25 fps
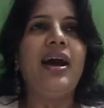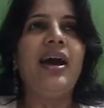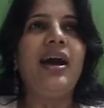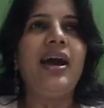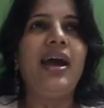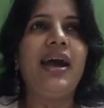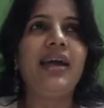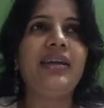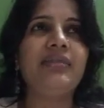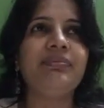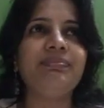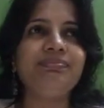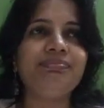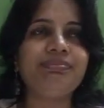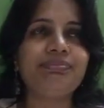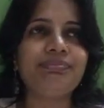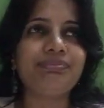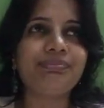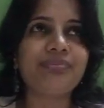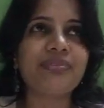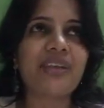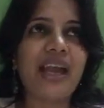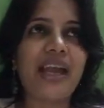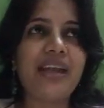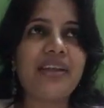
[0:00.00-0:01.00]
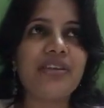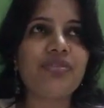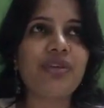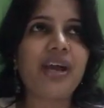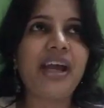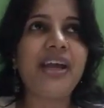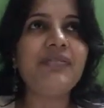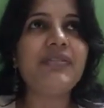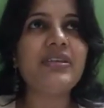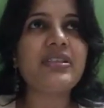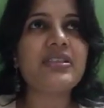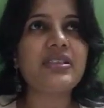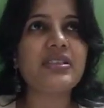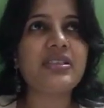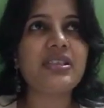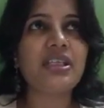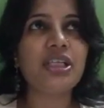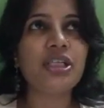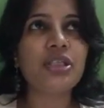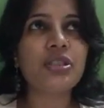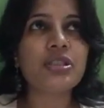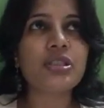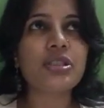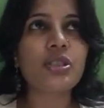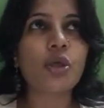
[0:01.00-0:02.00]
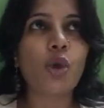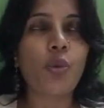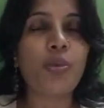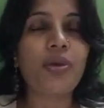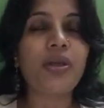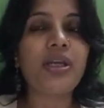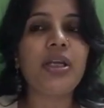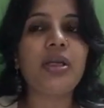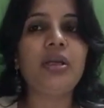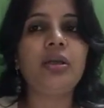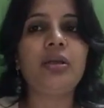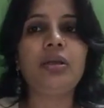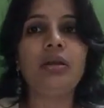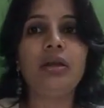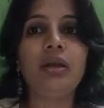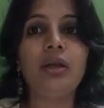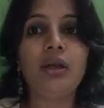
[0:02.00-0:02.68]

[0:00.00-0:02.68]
And I tried visiting so many